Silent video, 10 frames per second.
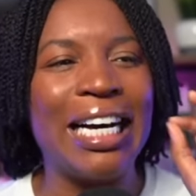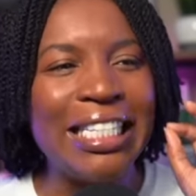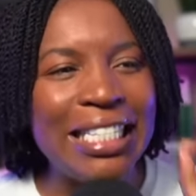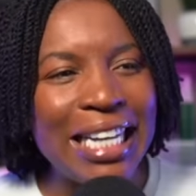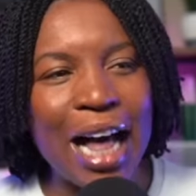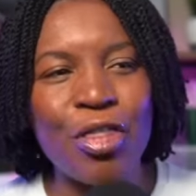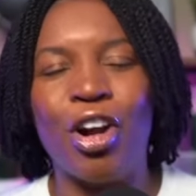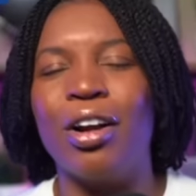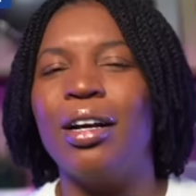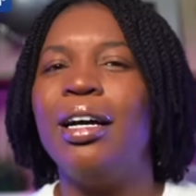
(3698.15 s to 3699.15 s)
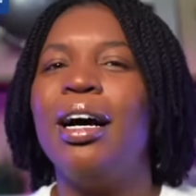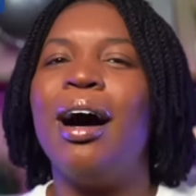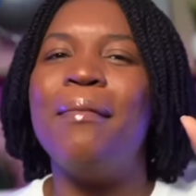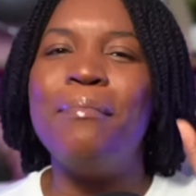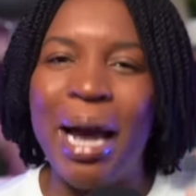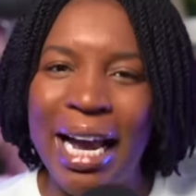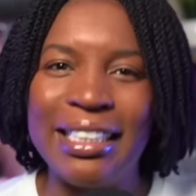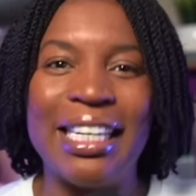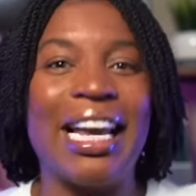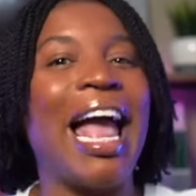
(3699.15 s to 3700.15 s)
another
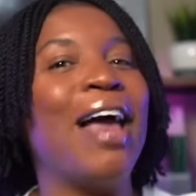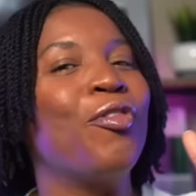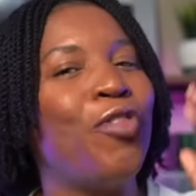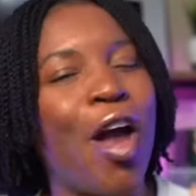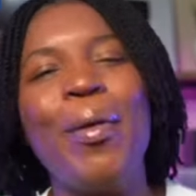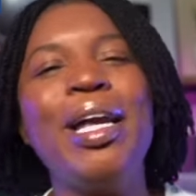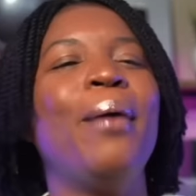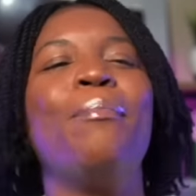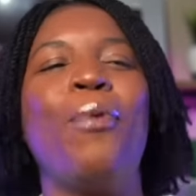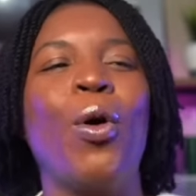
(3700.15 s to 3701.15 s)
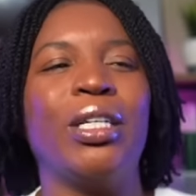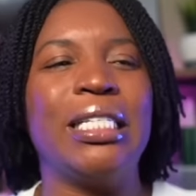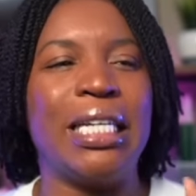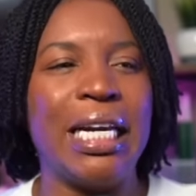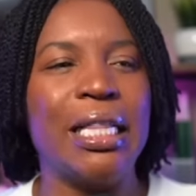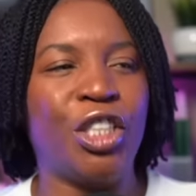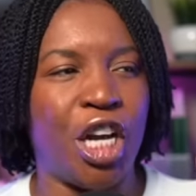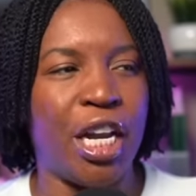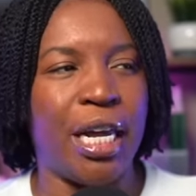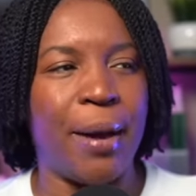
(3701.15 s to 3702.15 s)
amazing and very important English
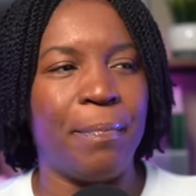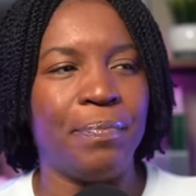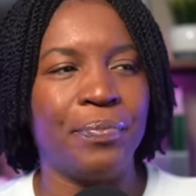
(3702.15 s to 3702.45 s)
idiom